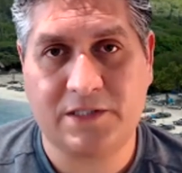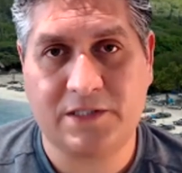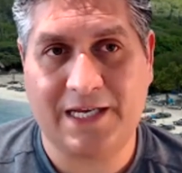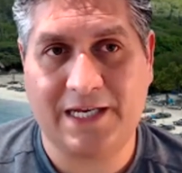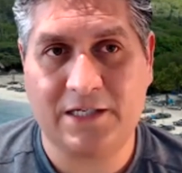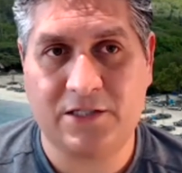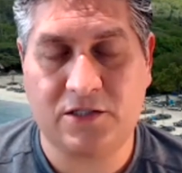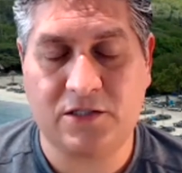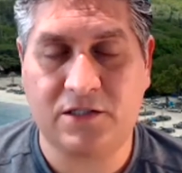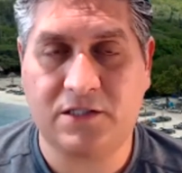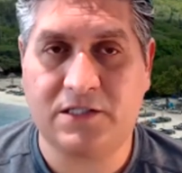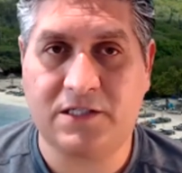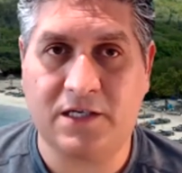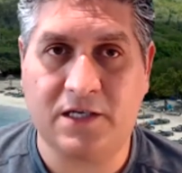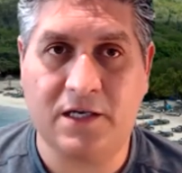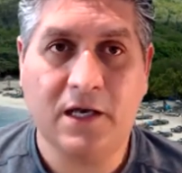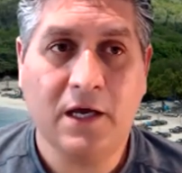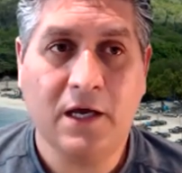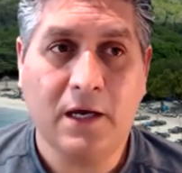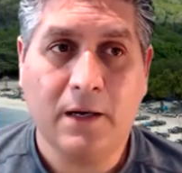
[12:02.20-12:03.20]

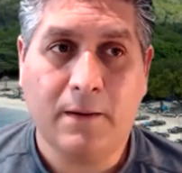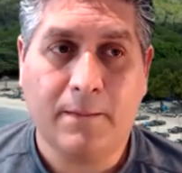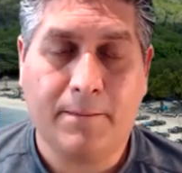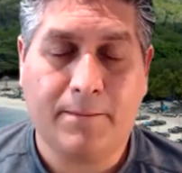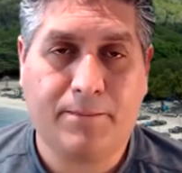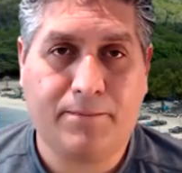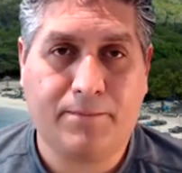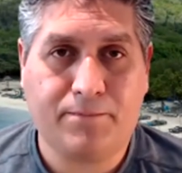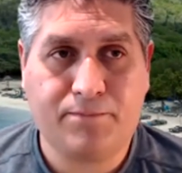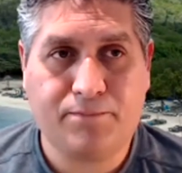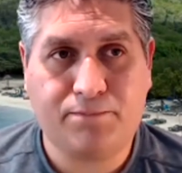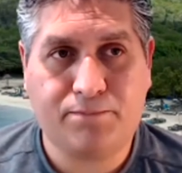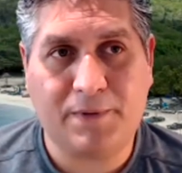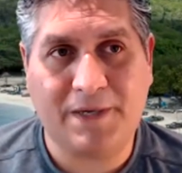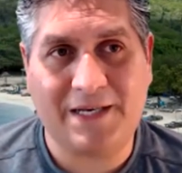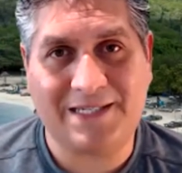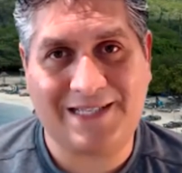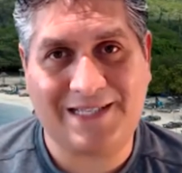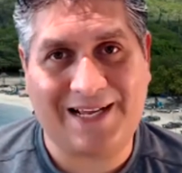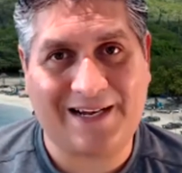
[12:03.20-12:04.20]
agency
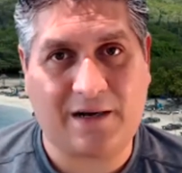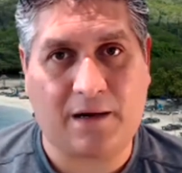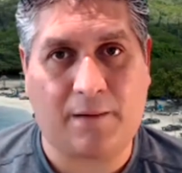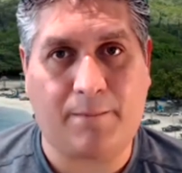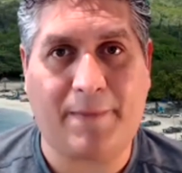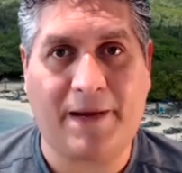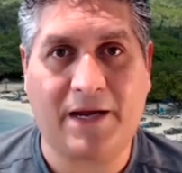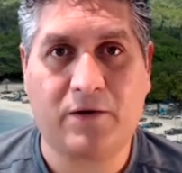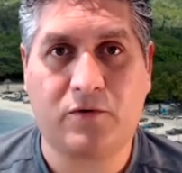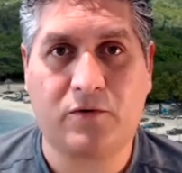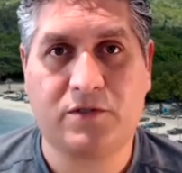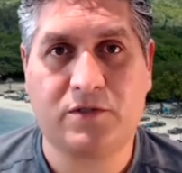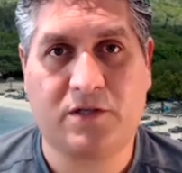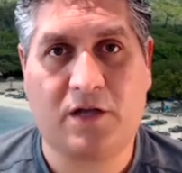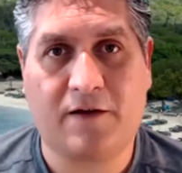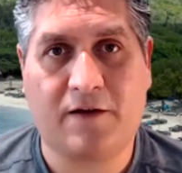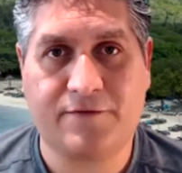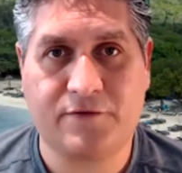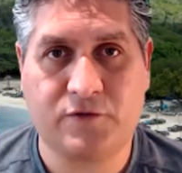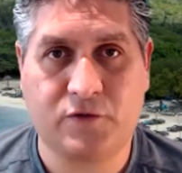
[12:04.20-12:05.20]
is like a
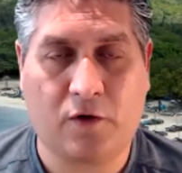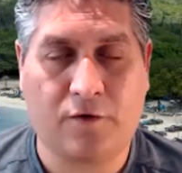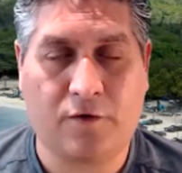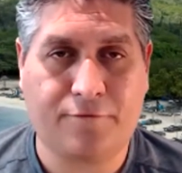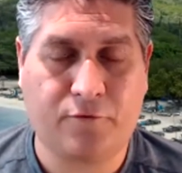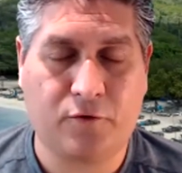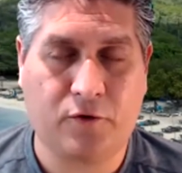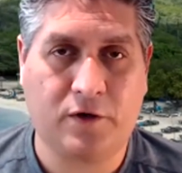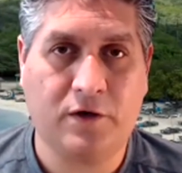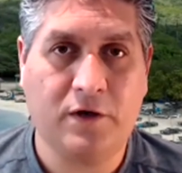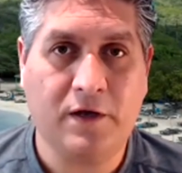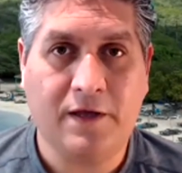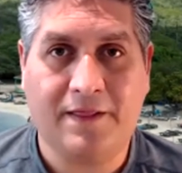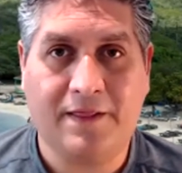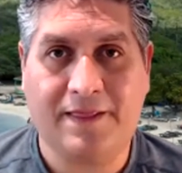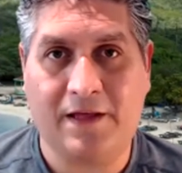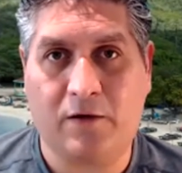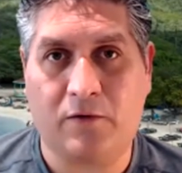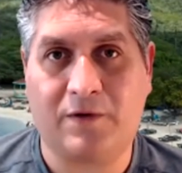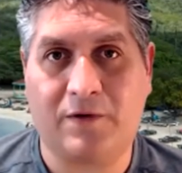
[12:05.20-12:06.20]
Microsoft software.
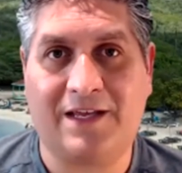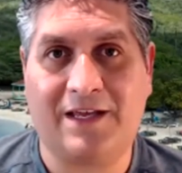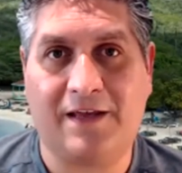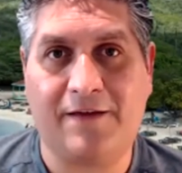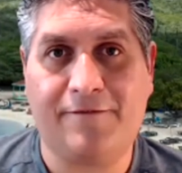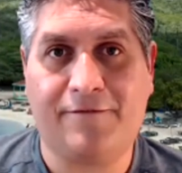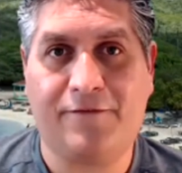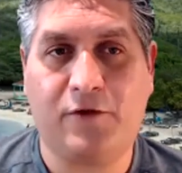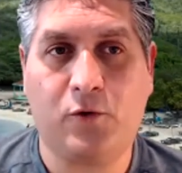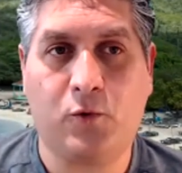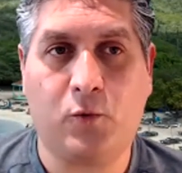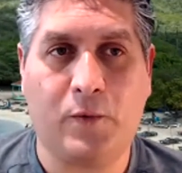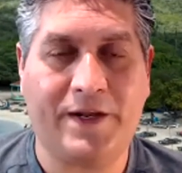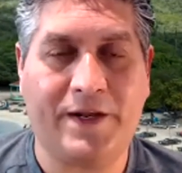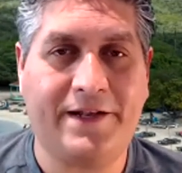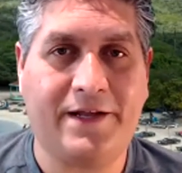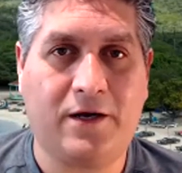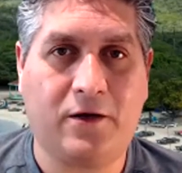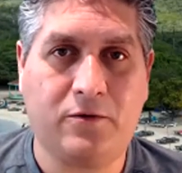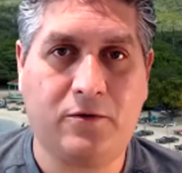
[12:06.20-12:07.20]
They'll give you
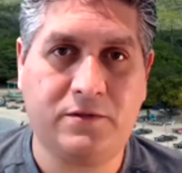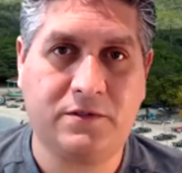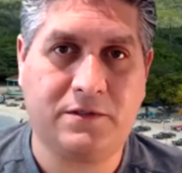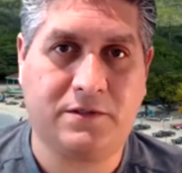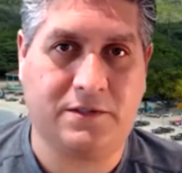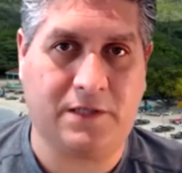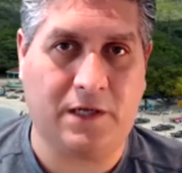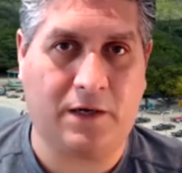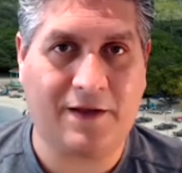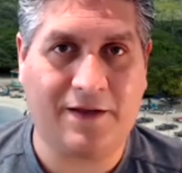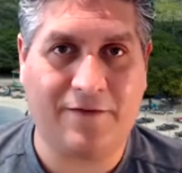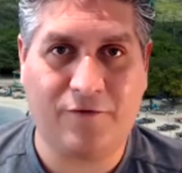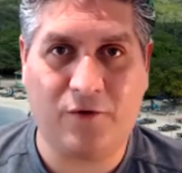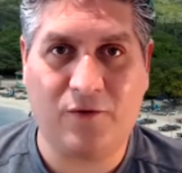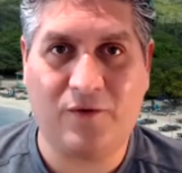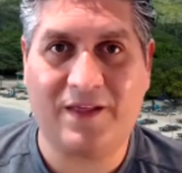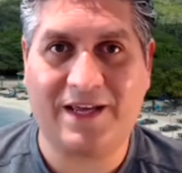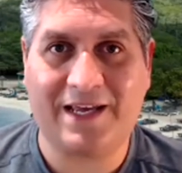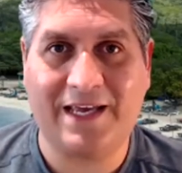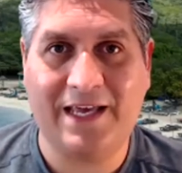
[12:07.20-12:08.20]
Windows, they'll give
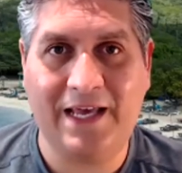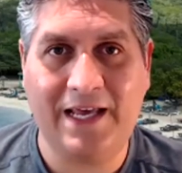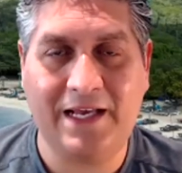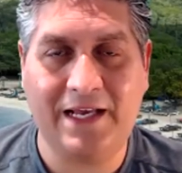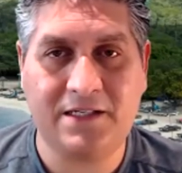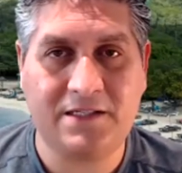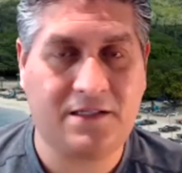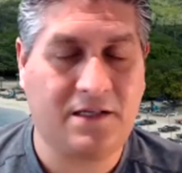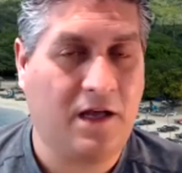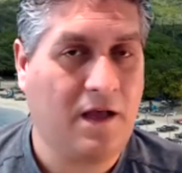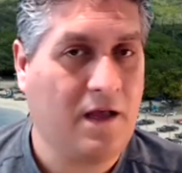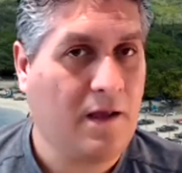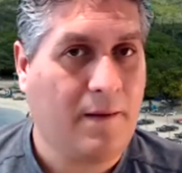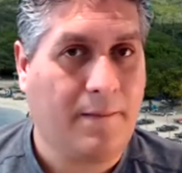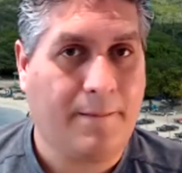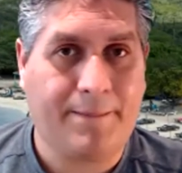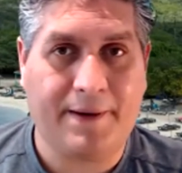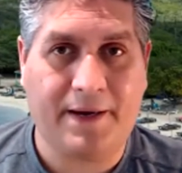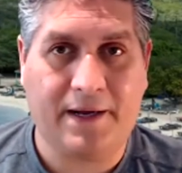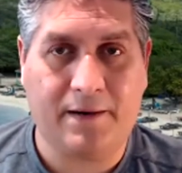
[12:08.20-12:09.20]
you the keys,
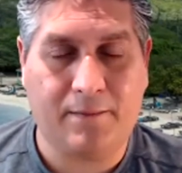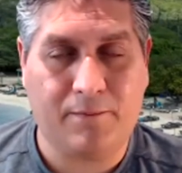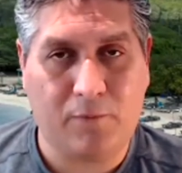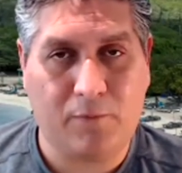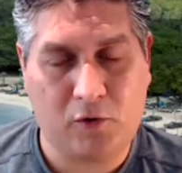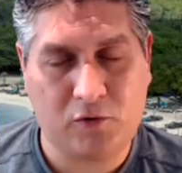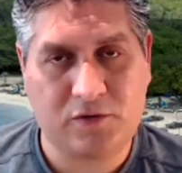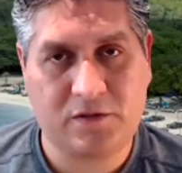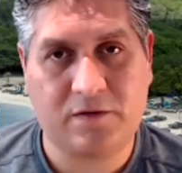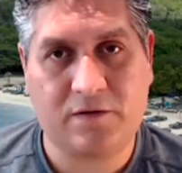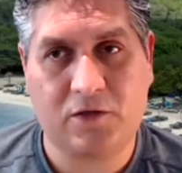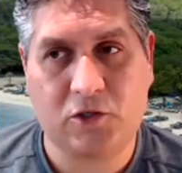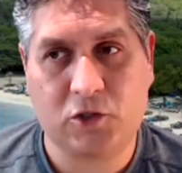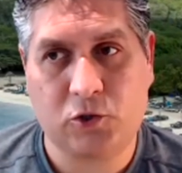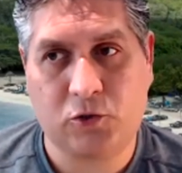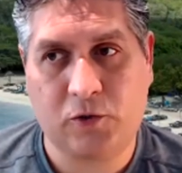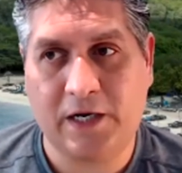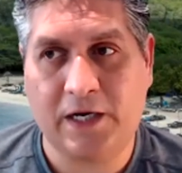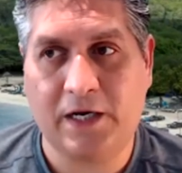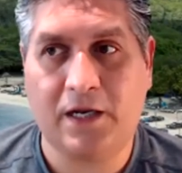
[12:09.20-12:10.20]
but most of the
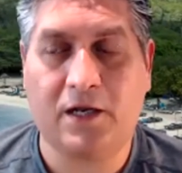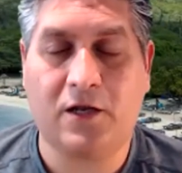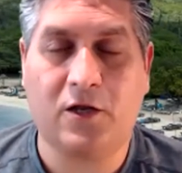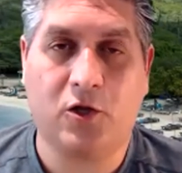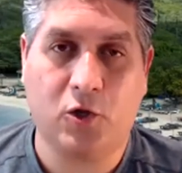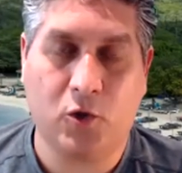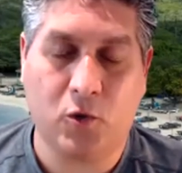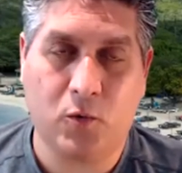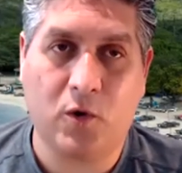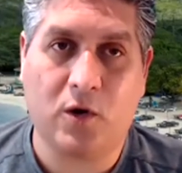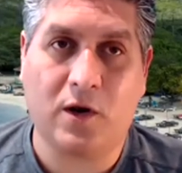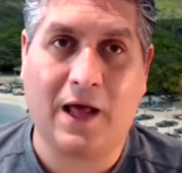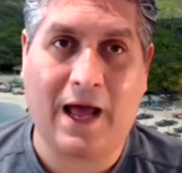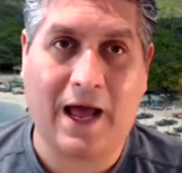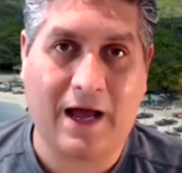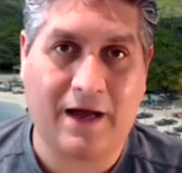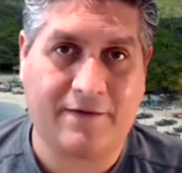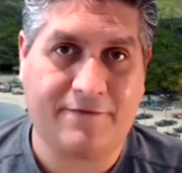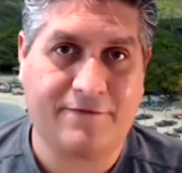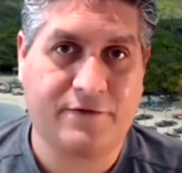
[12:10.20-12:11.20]
training you will
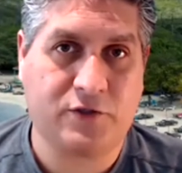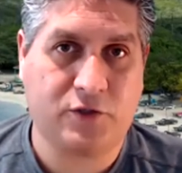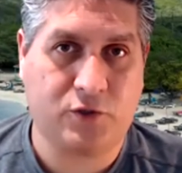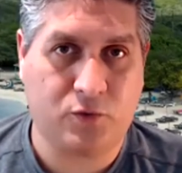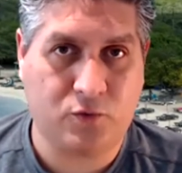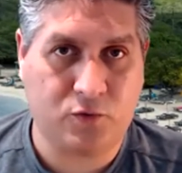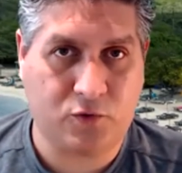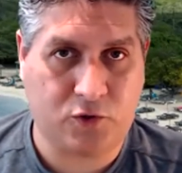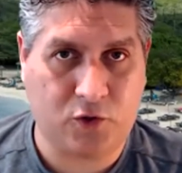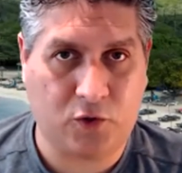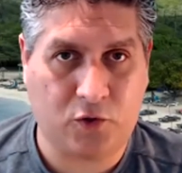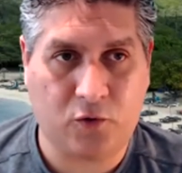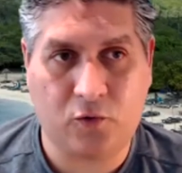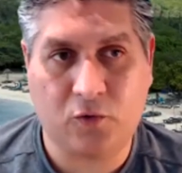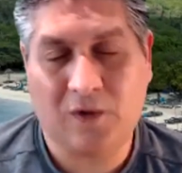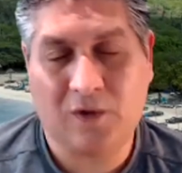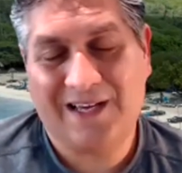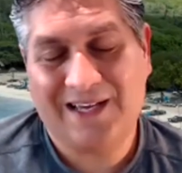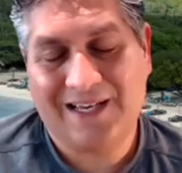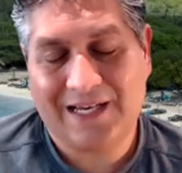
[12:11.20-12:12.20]
have to do
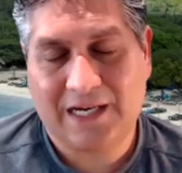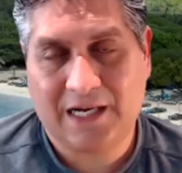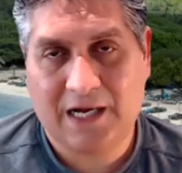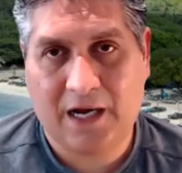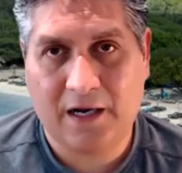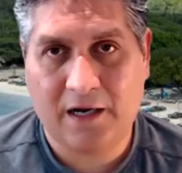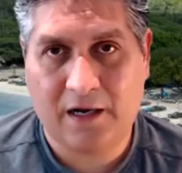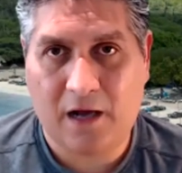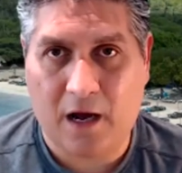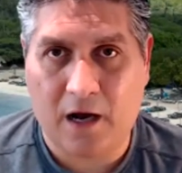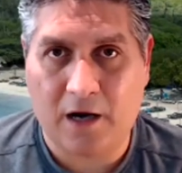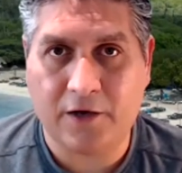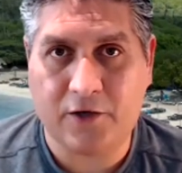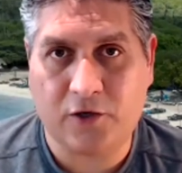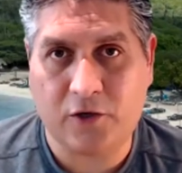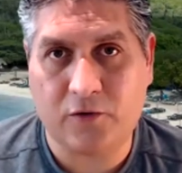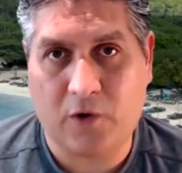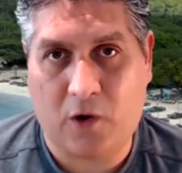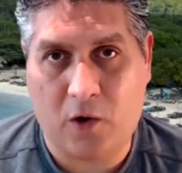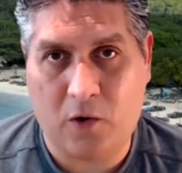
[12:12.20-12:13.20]
kind of on
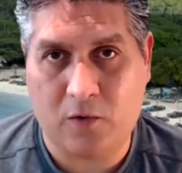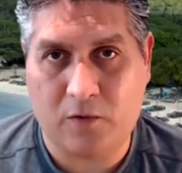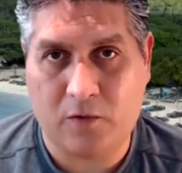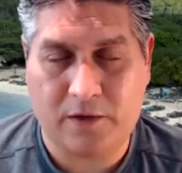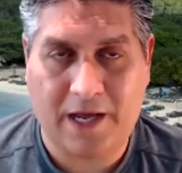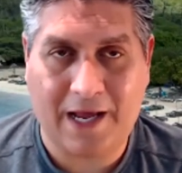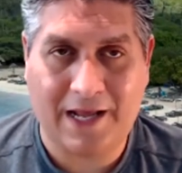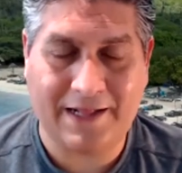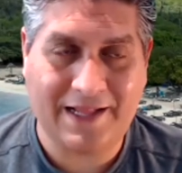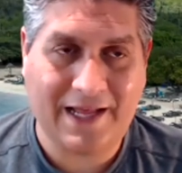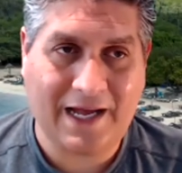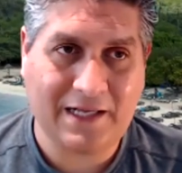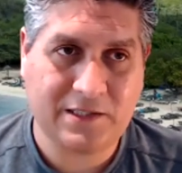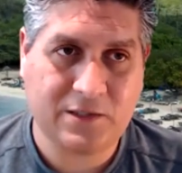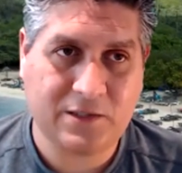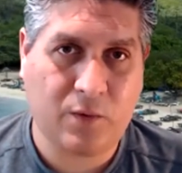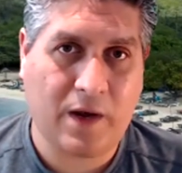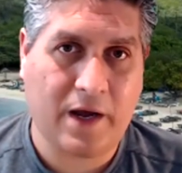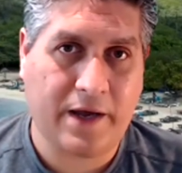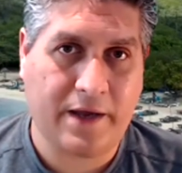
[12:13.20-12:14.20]
your own. And that's
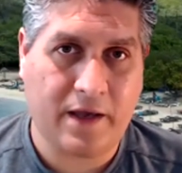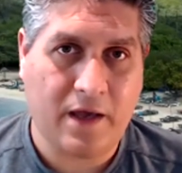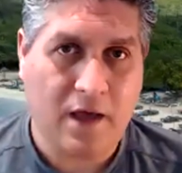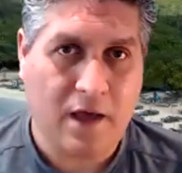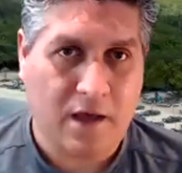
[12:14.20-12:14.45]
why